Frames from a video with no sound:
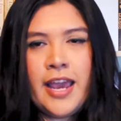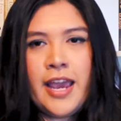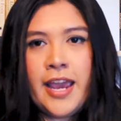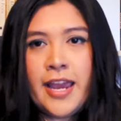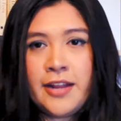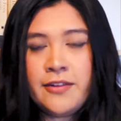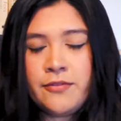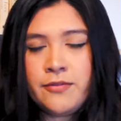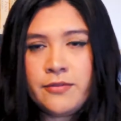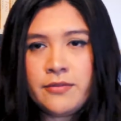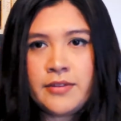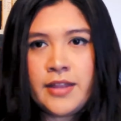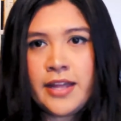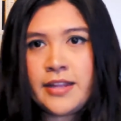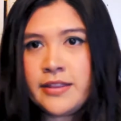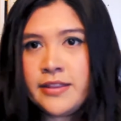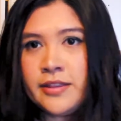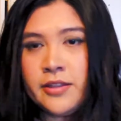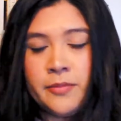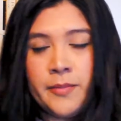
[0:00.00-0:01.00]
hate
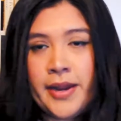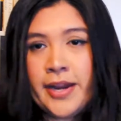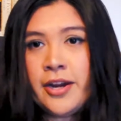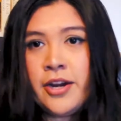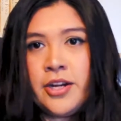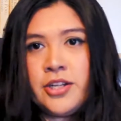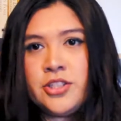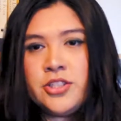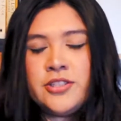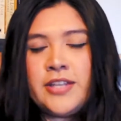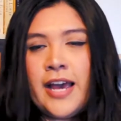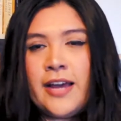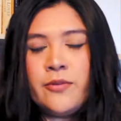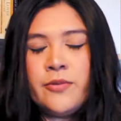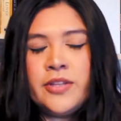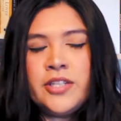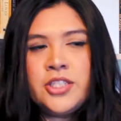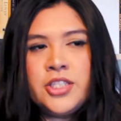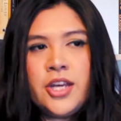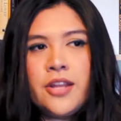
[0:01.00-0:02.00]
that the main characters had
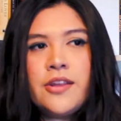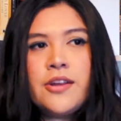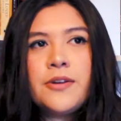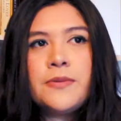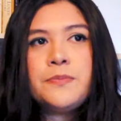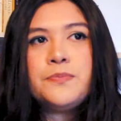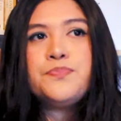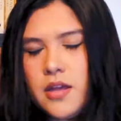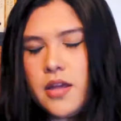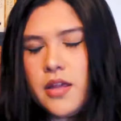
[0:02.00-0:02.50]
with each other.